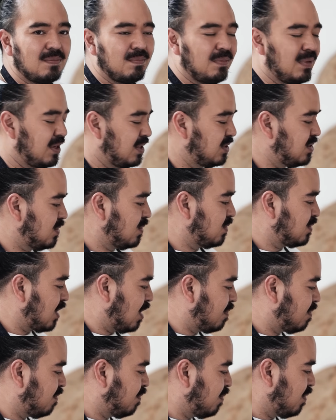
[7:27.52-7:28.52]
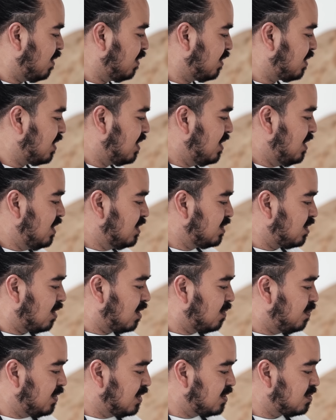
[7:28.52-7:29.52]
medicinal type of broth. So I'm
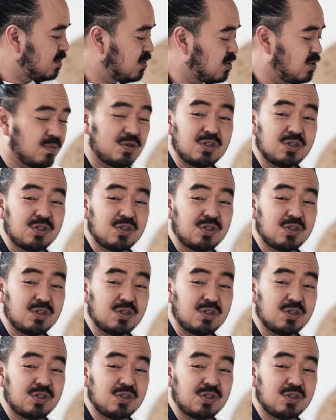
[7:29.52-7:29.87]
going to put in some